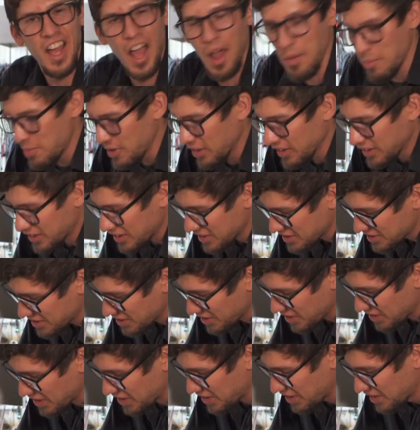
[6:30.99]
I built this
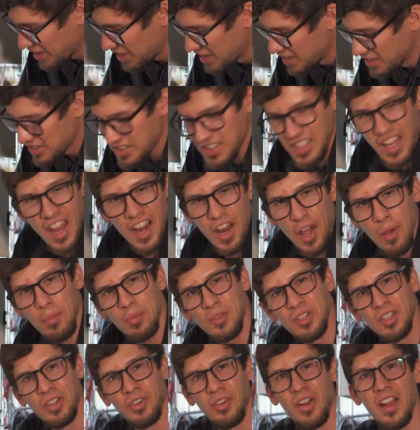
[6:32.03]
little setup
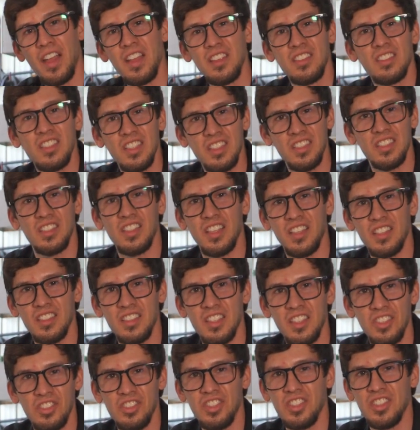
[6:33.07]
to raise this six
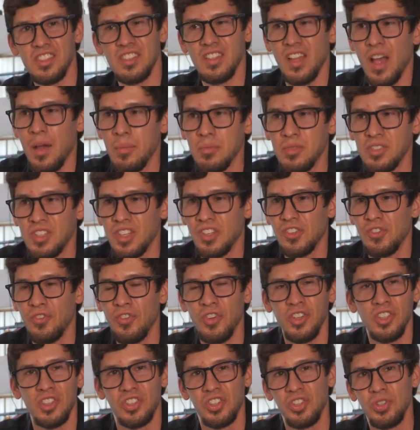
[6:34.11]
inches. I'm six
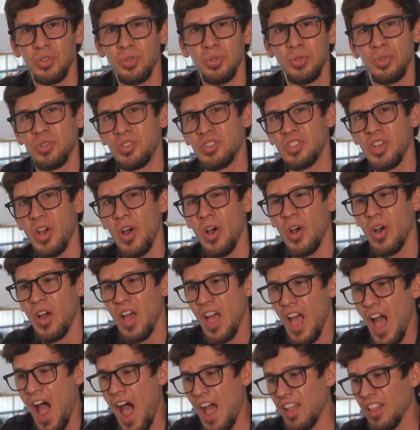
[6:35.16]
foot two, so
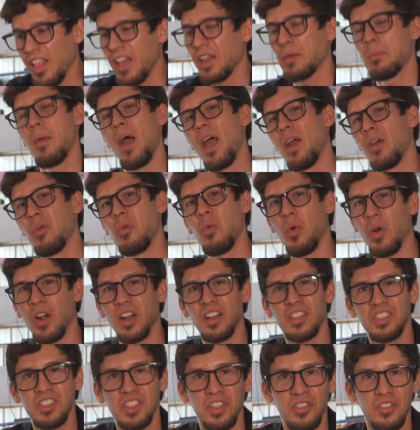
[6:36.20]
I like my
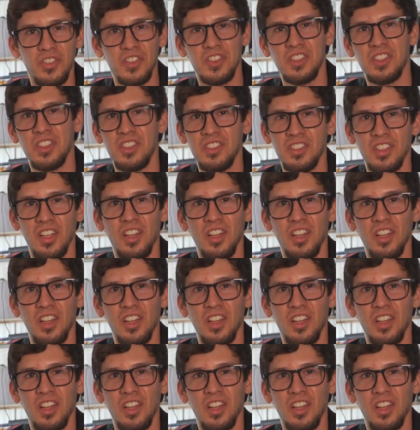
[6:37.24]
work surfaces a